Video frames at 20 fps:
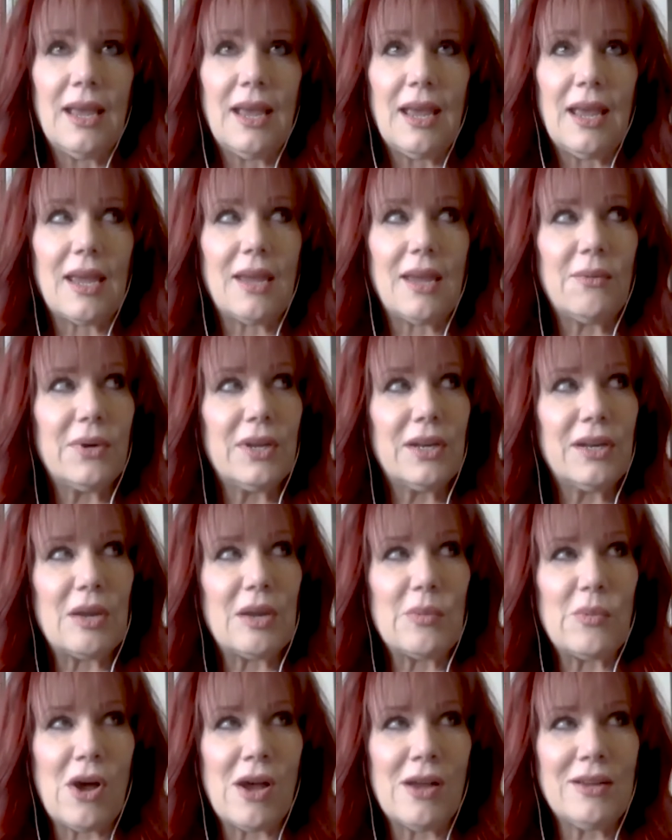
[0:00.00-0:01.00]
And when I
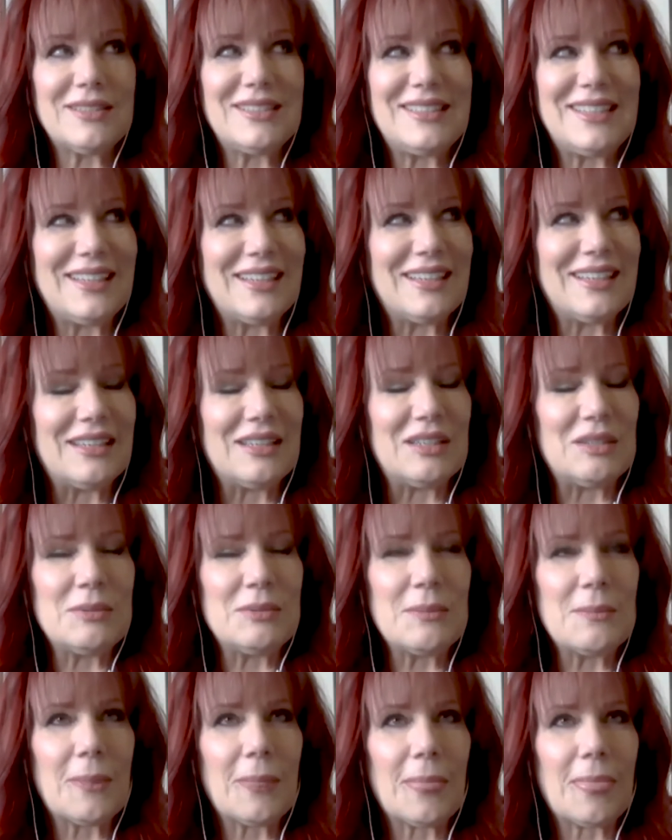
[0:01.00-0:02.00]
walked in,
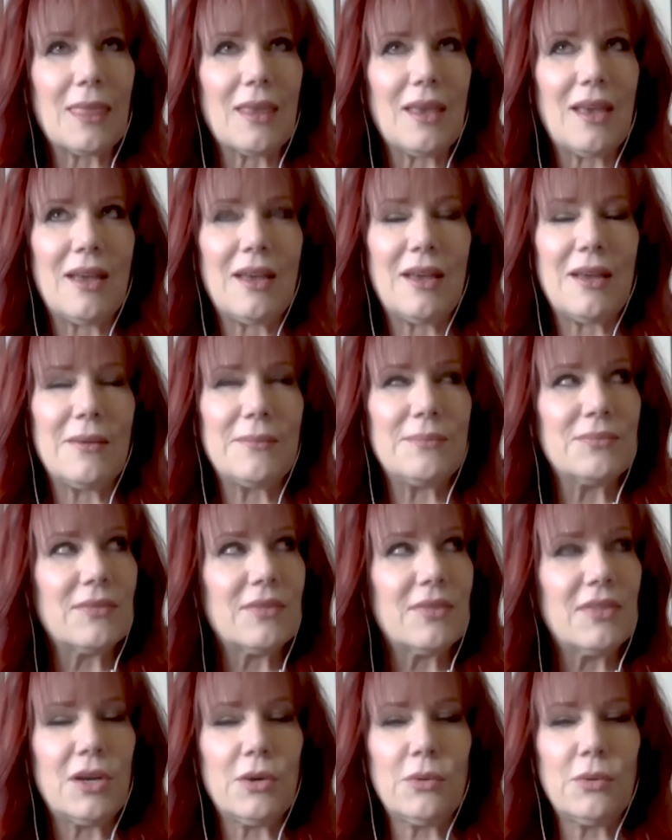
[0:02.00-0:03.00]

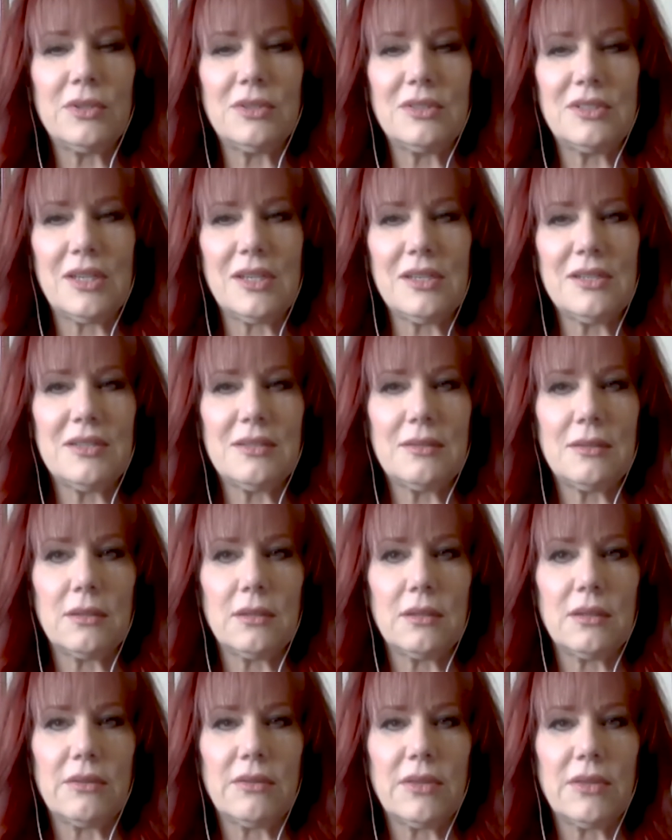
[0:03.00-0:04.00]
there
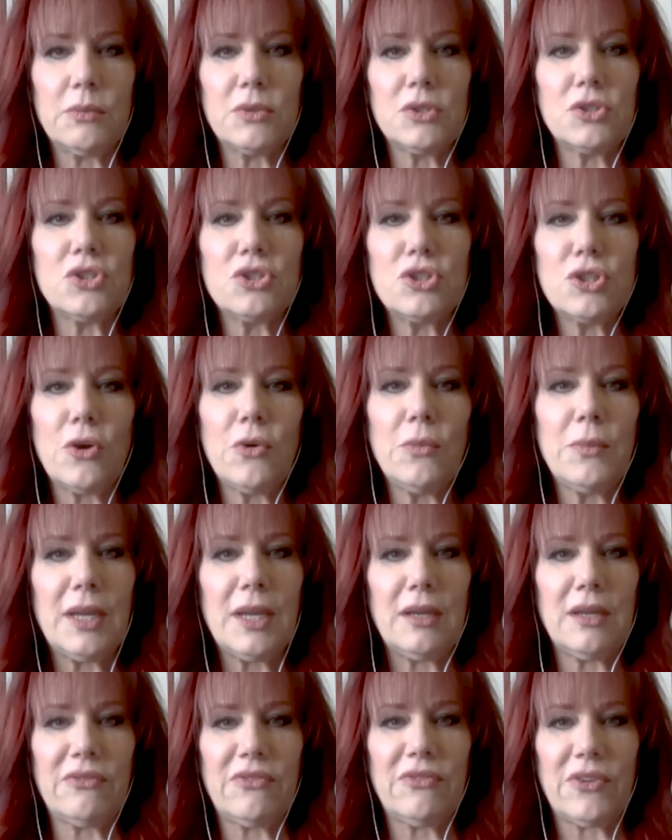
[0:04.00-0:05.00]
were so
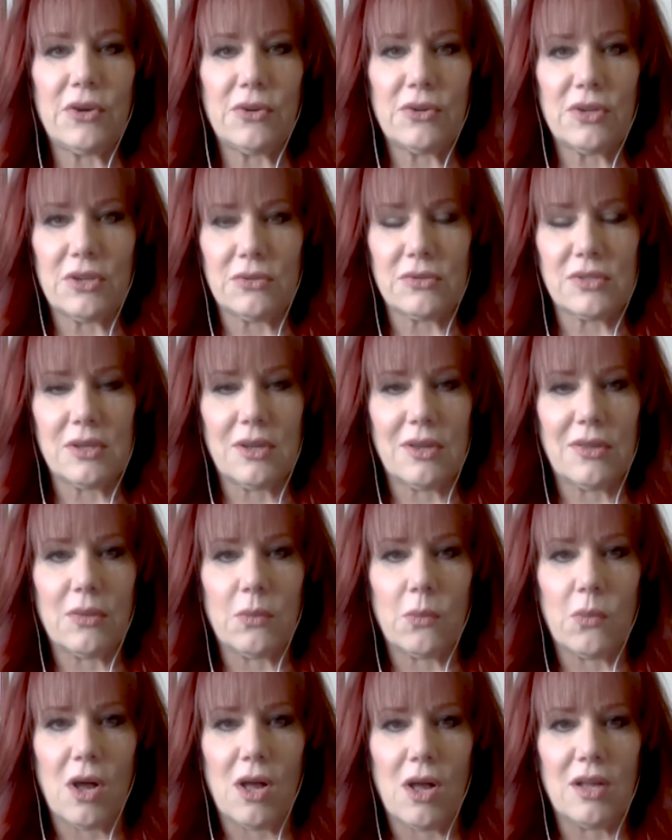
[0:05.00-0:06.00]
many photos on the
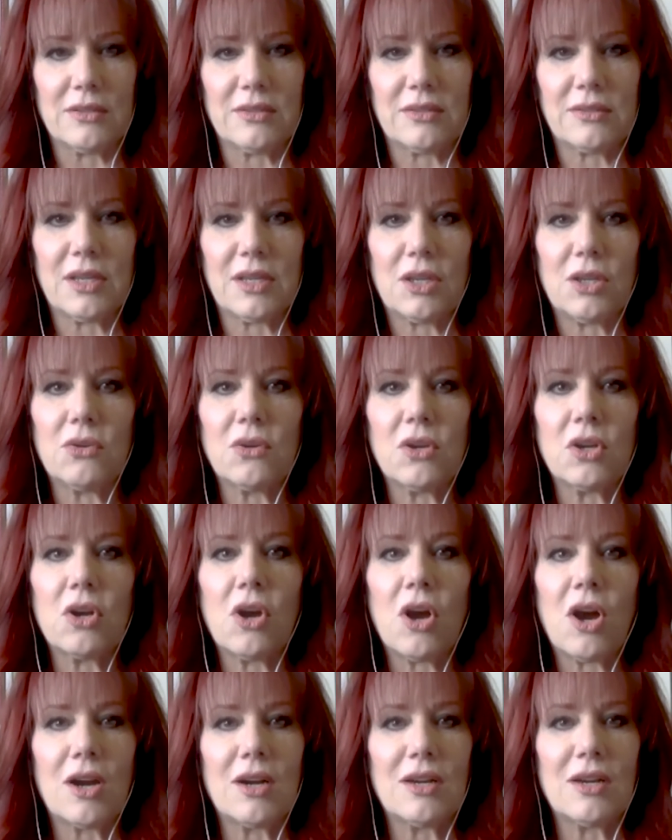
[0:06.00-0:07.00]
walls that you could
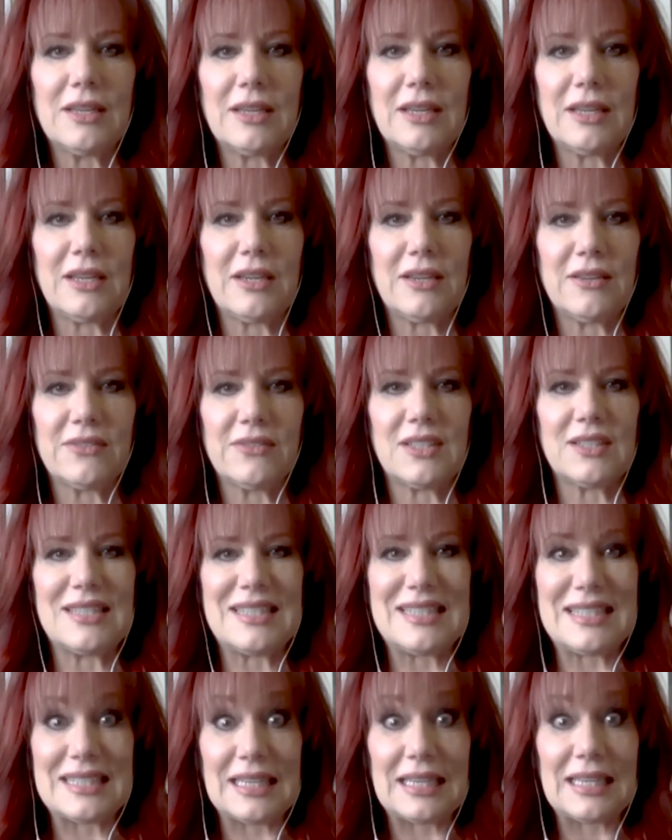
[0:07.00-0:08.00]
hardly even
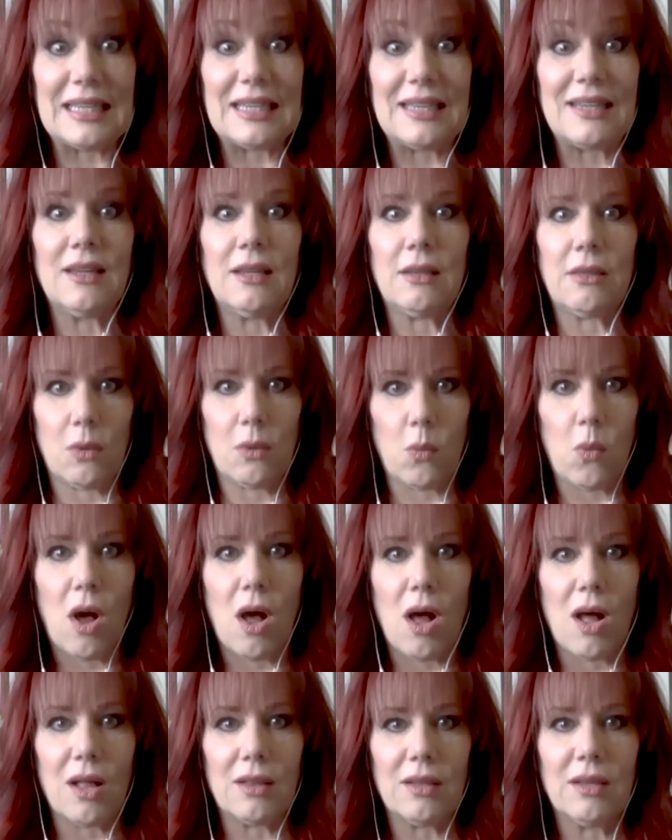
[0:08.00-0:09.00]
see the
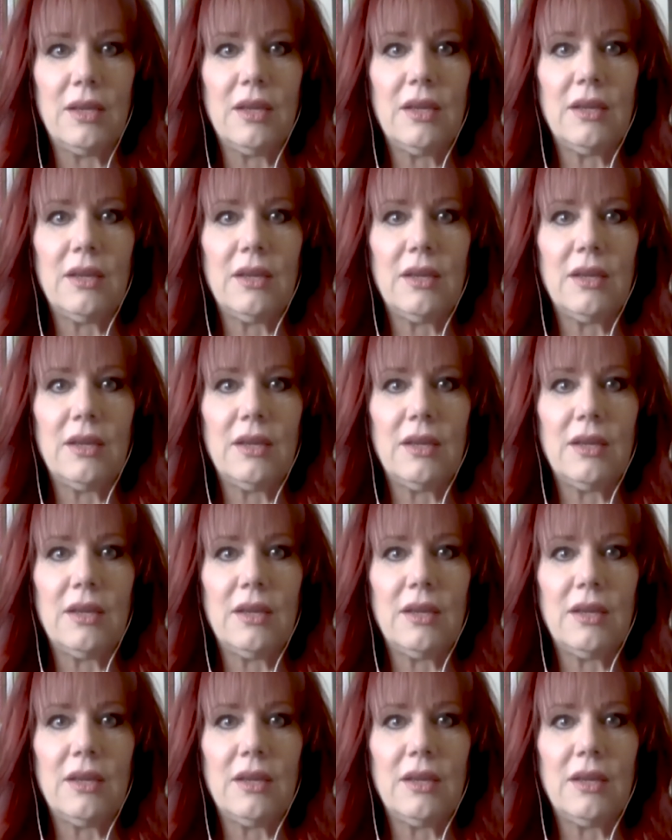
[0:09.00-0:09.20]
wall.